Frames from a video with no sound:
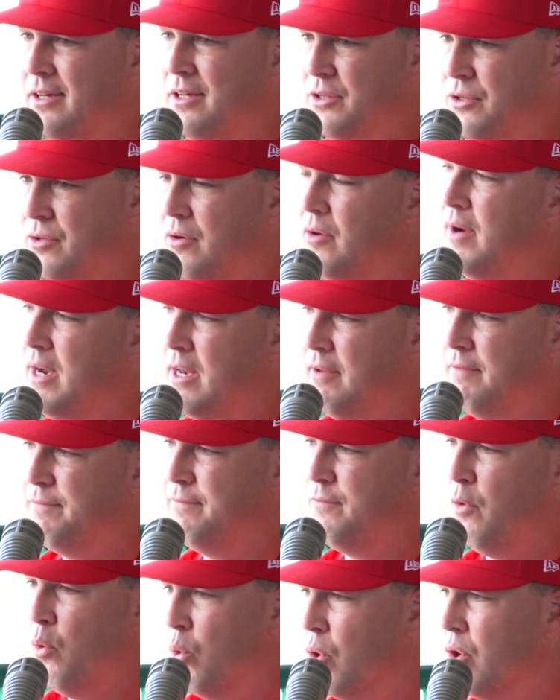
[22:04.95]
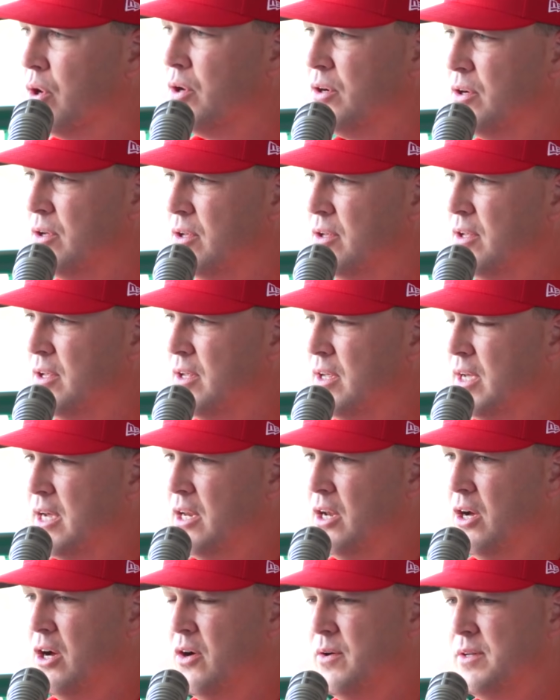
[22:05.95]
couldn't throw 84,
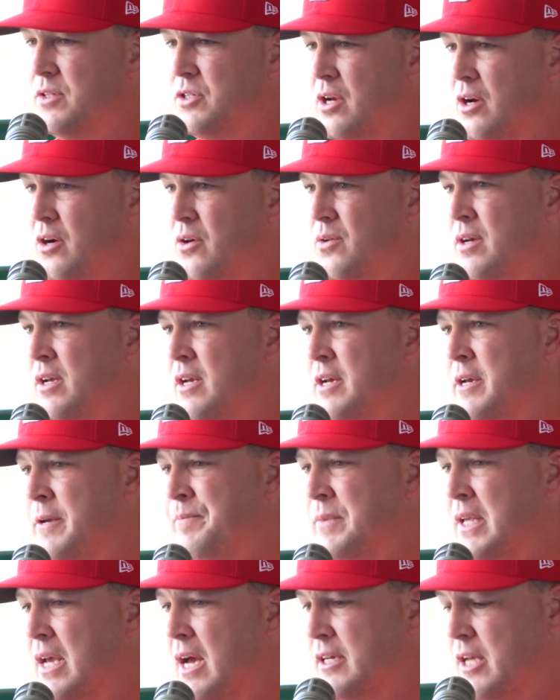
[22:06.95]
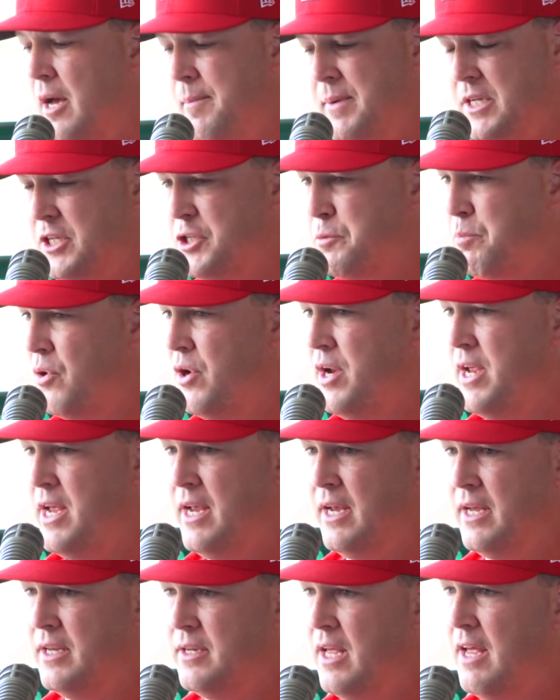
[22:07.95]
And so I come into
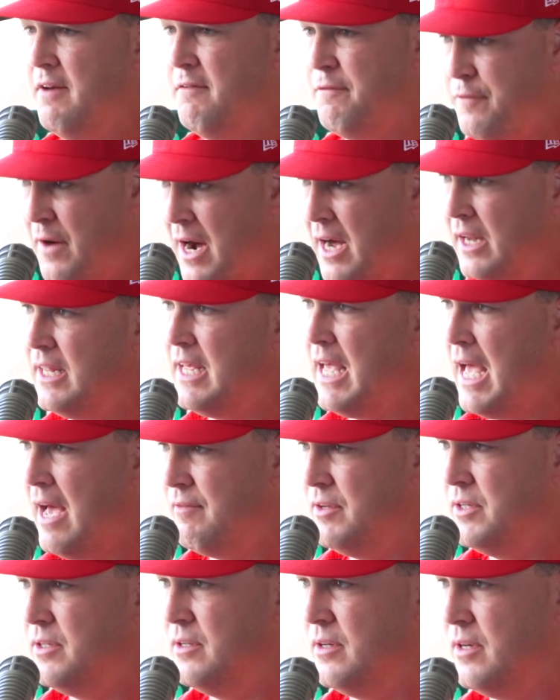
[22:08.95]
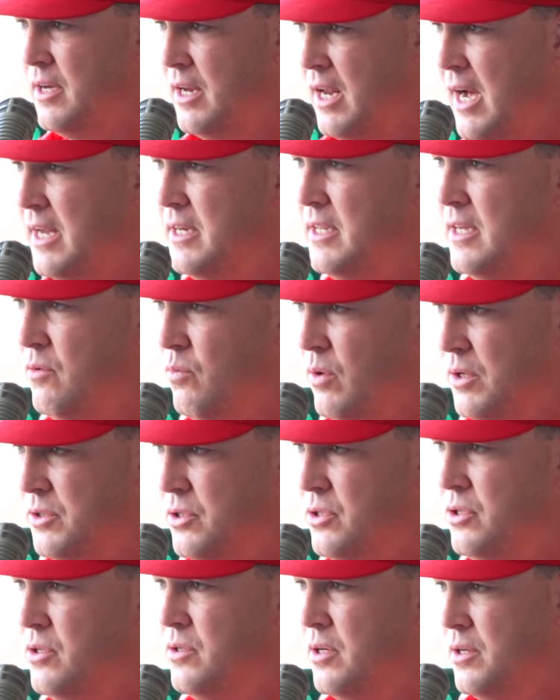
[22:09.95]
spring and finally having an idea of what to
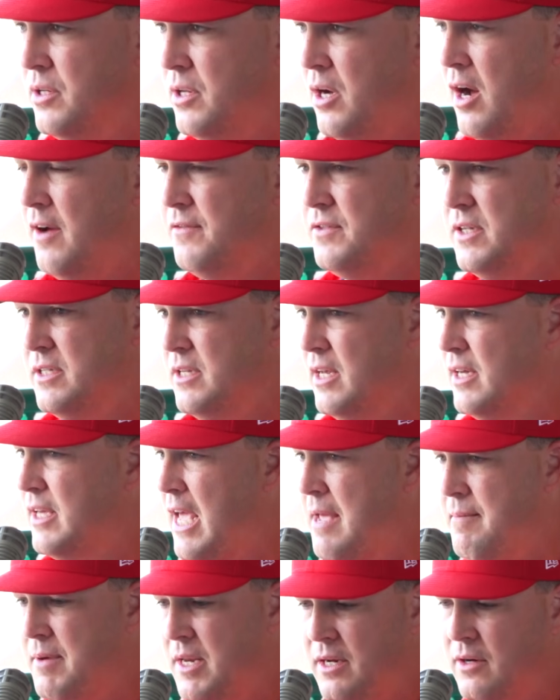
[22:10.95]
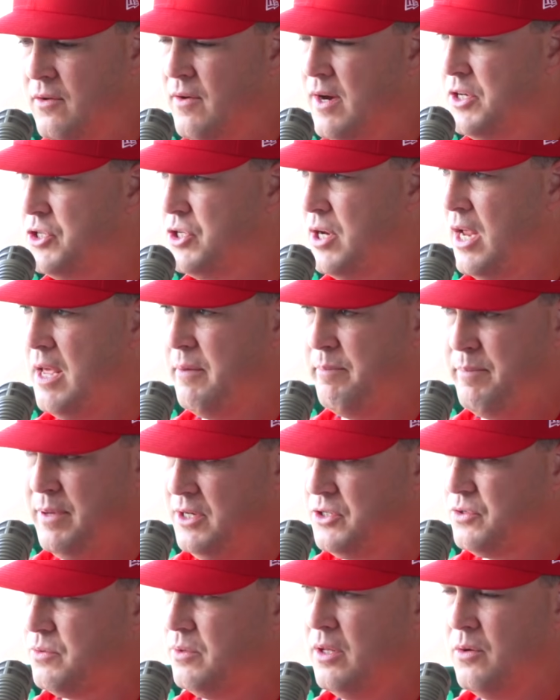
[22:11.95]
do during the offseason. I came in great shape,
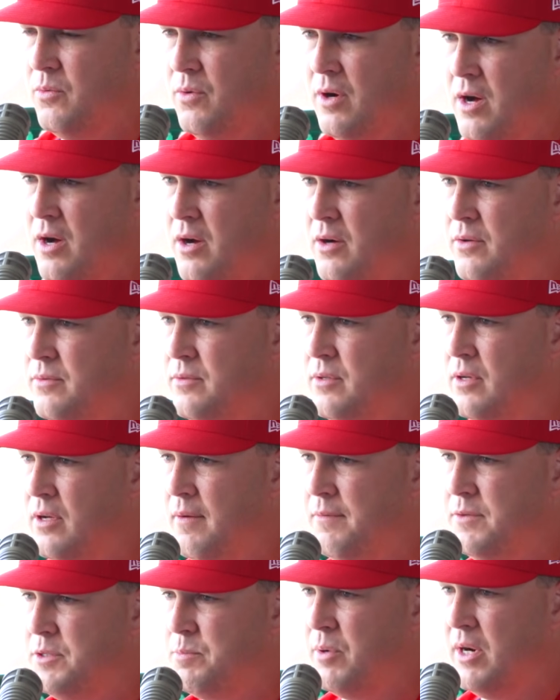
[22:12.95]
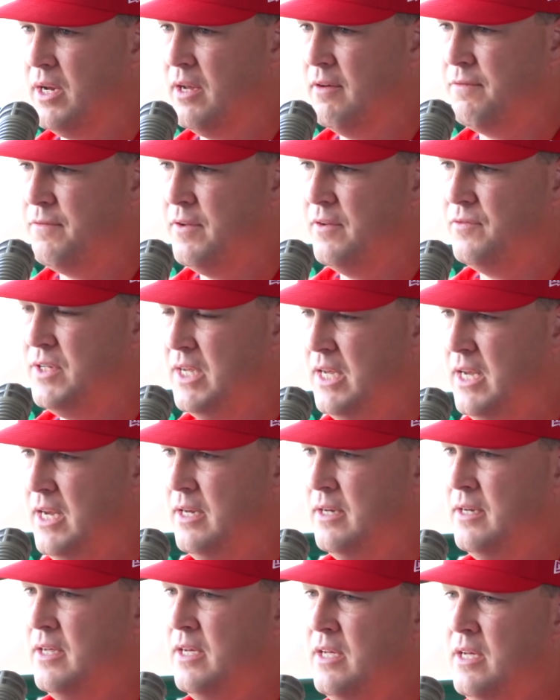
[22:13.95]
pitched really well. Spring of
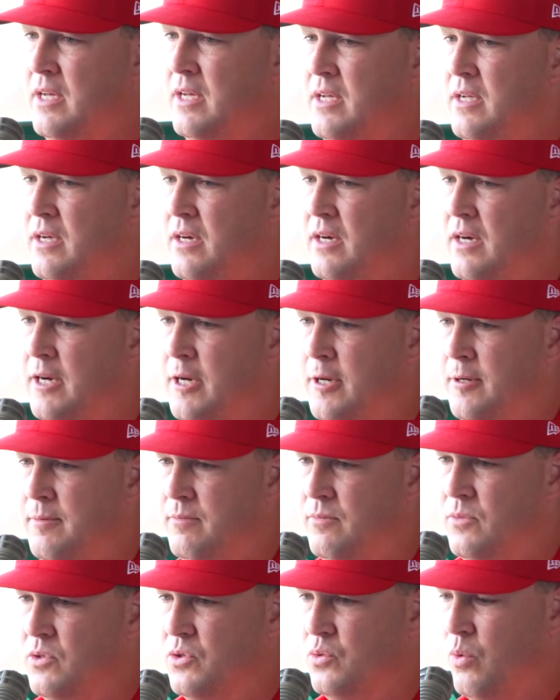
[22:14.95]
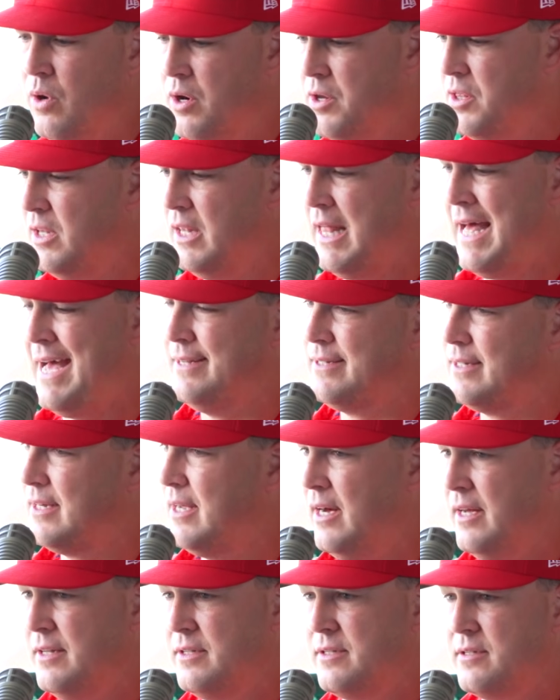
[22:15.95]
15. Was one of the last
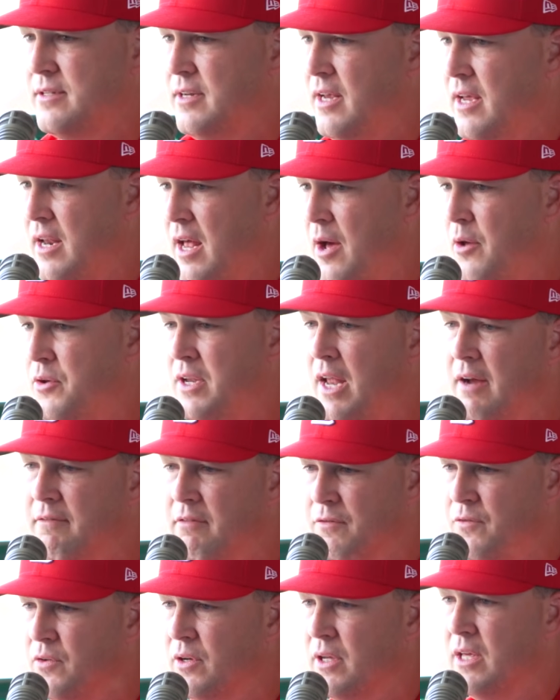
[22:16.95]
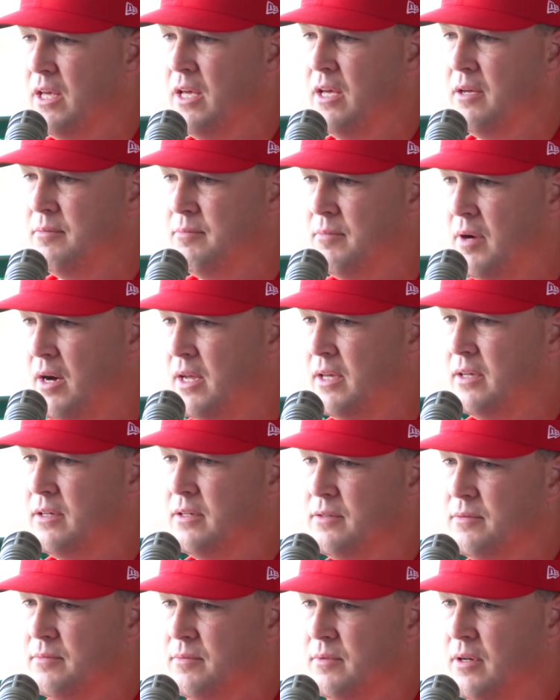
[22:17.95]
cuts, and I'll never forget Mike
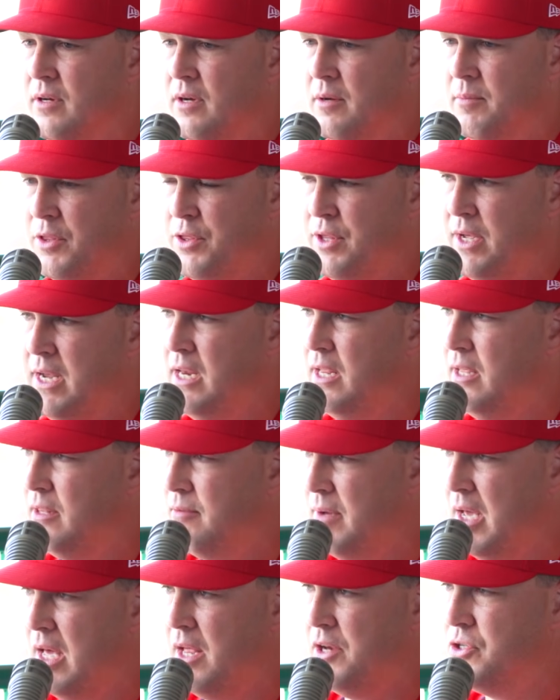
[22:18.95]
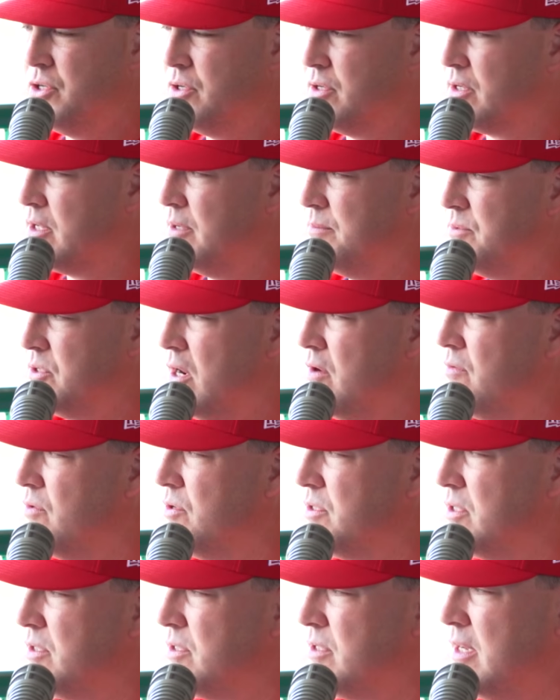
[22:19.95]
Matheny, the manager, comes over
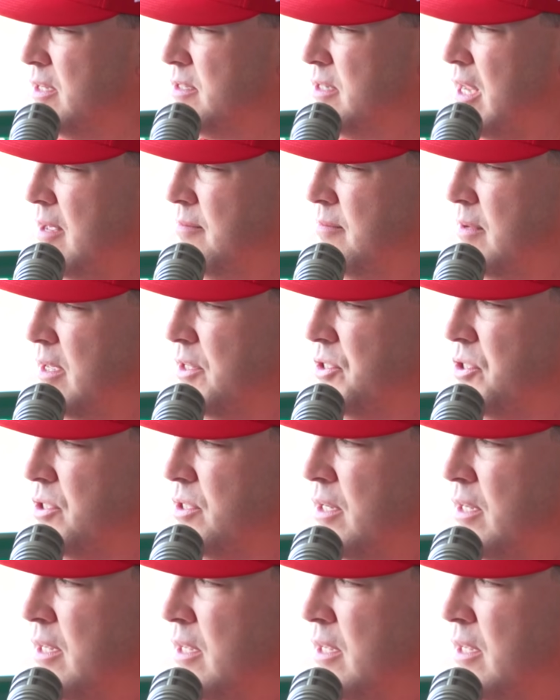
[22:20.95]
and just says, hey, Mitch,